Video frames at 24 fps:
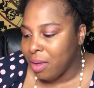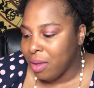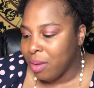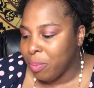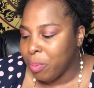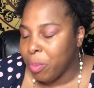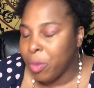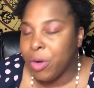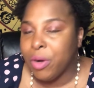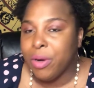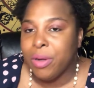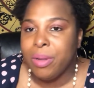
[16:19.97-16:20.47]

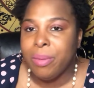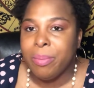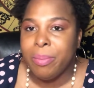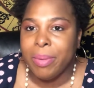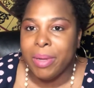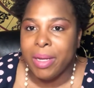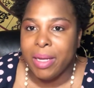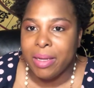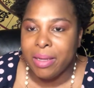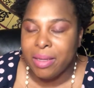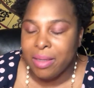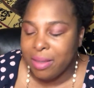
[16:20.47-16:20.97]
Pearl
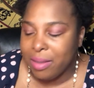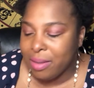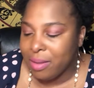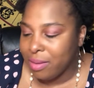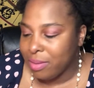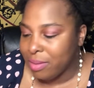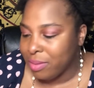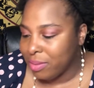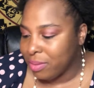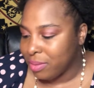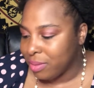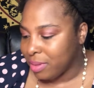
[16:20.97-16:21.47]
Buck
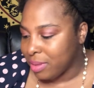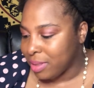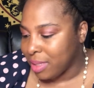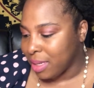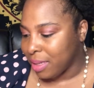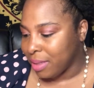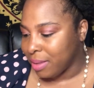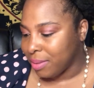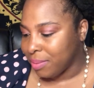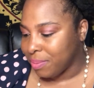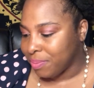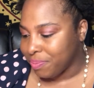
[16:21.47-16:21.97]

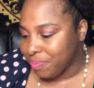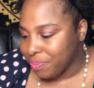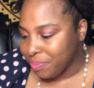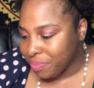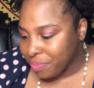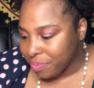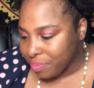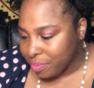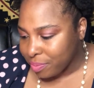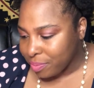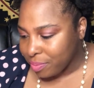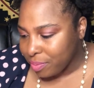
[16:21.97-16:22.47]
said,
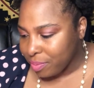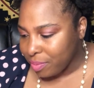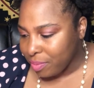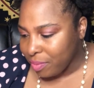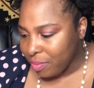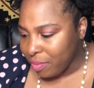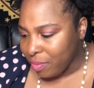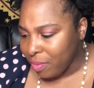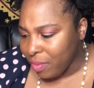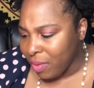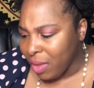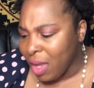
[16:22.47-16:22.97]

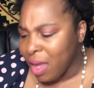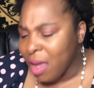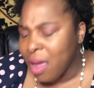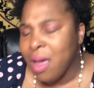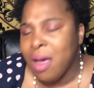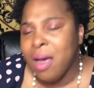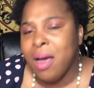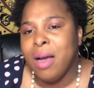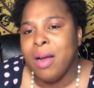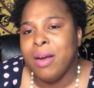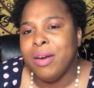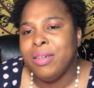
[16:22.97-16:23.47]

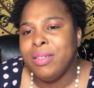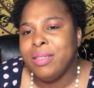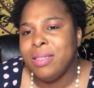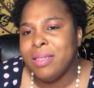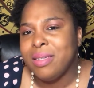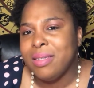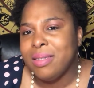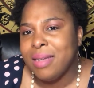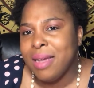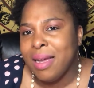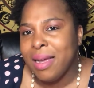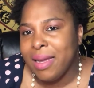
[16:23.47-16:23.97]
"Our
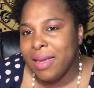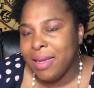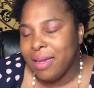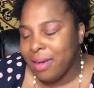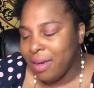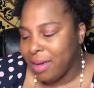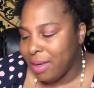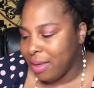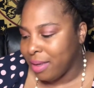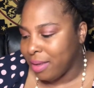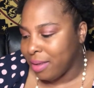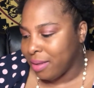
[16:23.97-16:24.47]

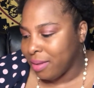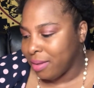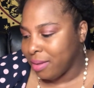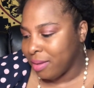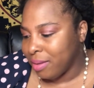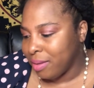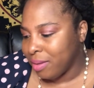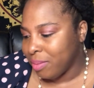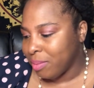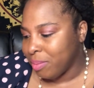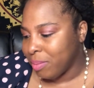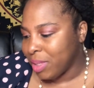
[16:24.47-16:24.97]
society
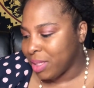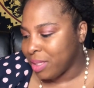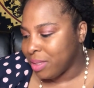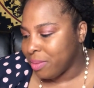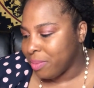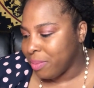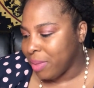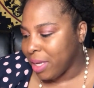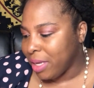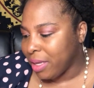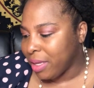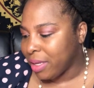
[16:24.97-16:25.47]
must
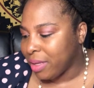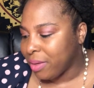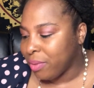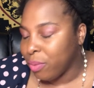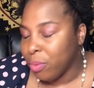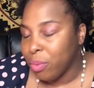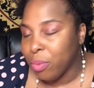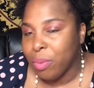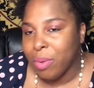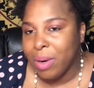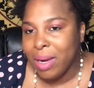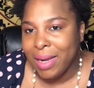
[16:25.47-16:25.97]
make it
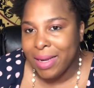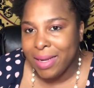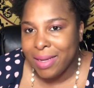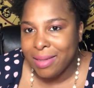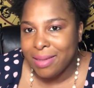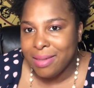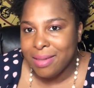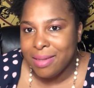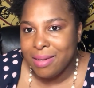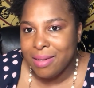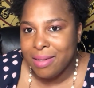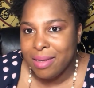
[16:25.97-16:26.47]

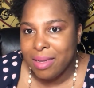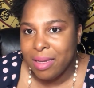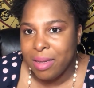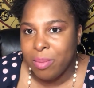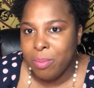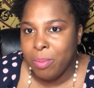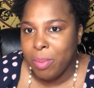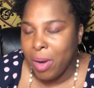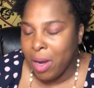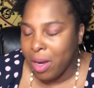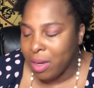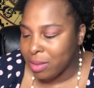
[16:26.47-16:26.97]
right
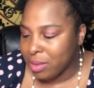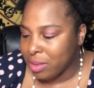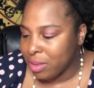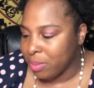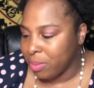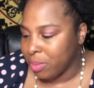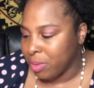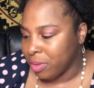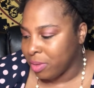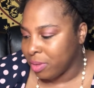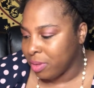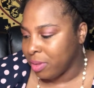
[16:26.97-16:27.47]
and
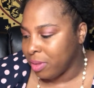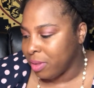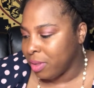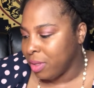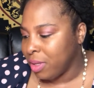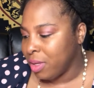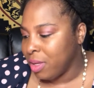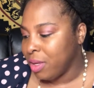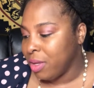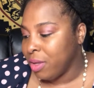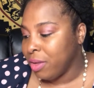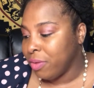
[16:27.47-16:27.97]
possible
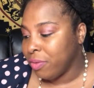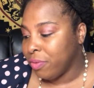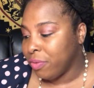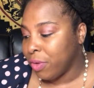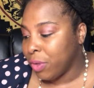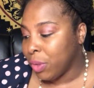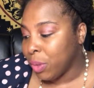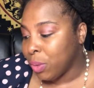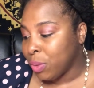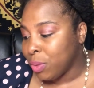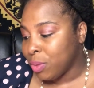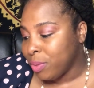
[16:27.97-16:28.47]

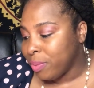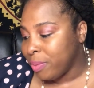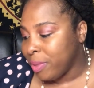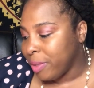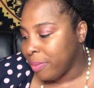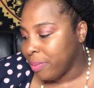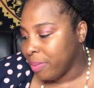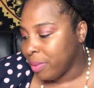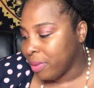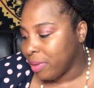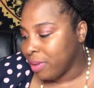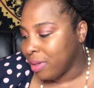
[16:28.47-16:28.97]
for old
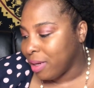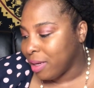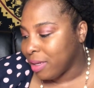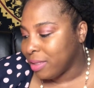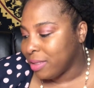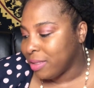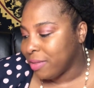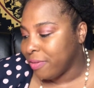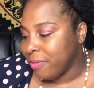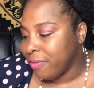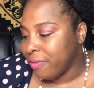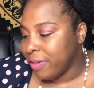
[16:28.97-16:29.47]
people not
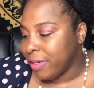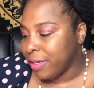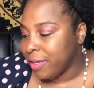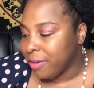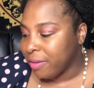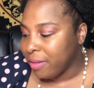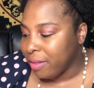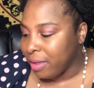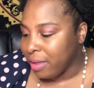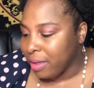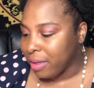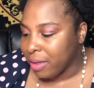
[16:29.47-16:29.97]
to fear
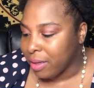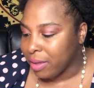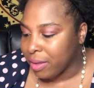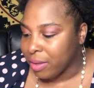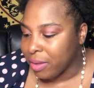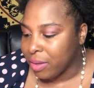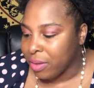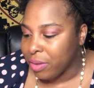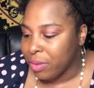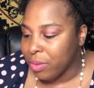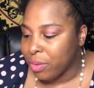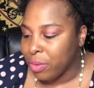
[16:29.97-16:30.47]
the
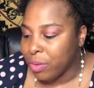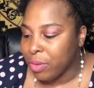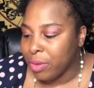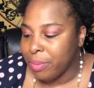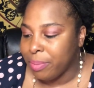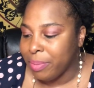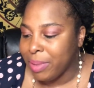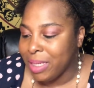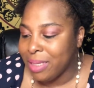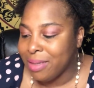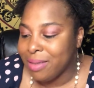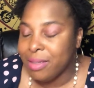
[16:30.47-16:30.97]
young or
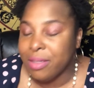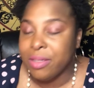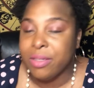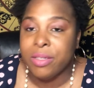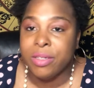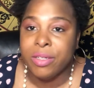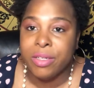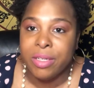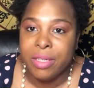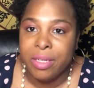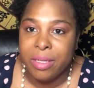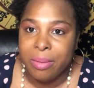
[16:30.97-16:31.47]
be
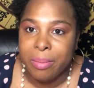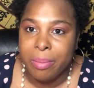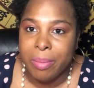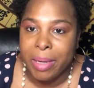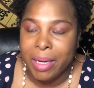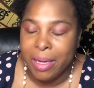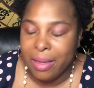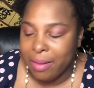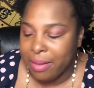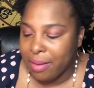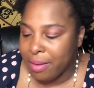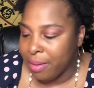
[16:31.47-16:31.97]
deserted
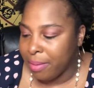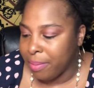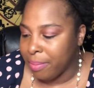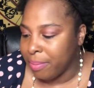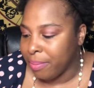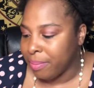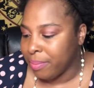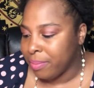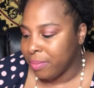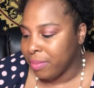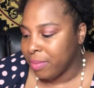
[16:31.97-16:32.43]
by them.